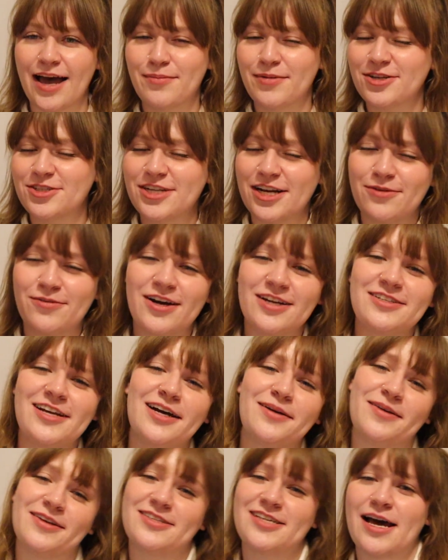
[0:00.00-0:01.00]
I mentioned I want to
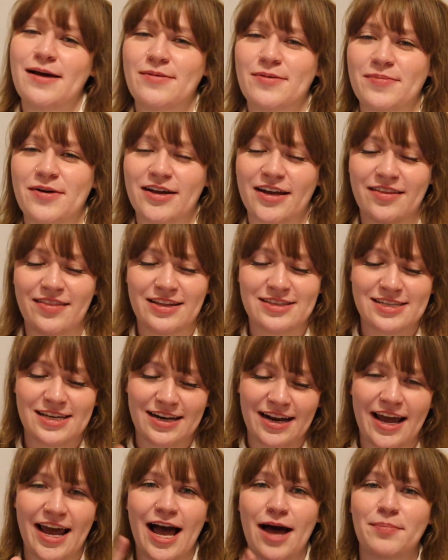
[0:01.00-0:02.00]
talk about Cyberpunk, and that's
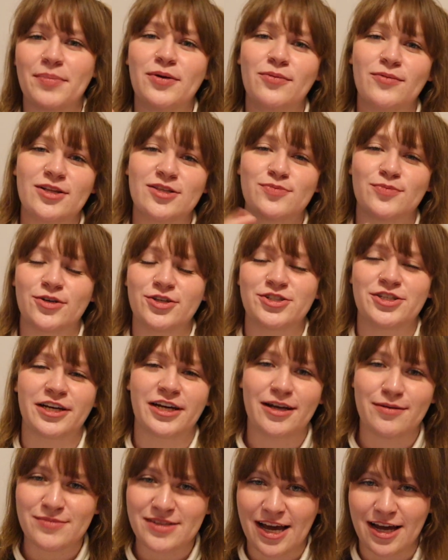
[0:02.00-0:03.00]
gonna happen once more shit
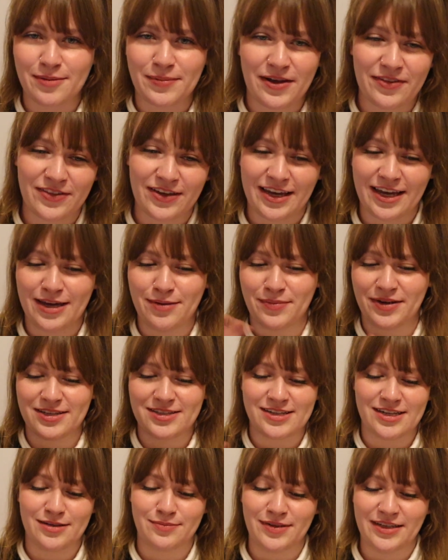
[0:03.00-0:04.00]
comes out about the game, but it's
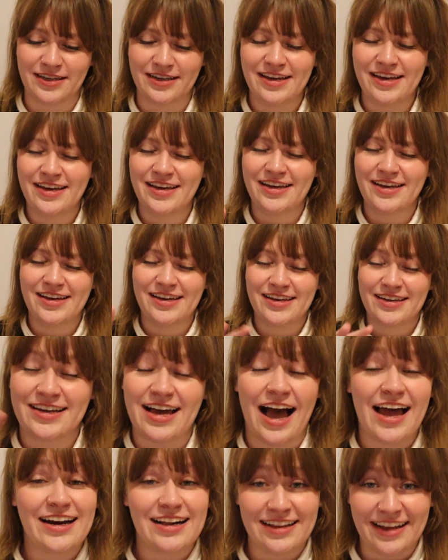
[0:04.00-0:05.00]
gonna be
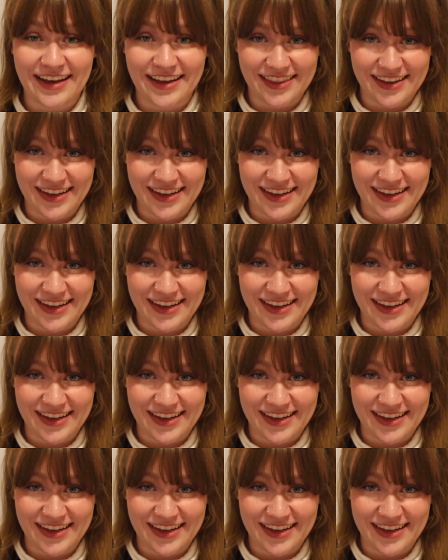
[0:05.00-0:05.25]
kind of like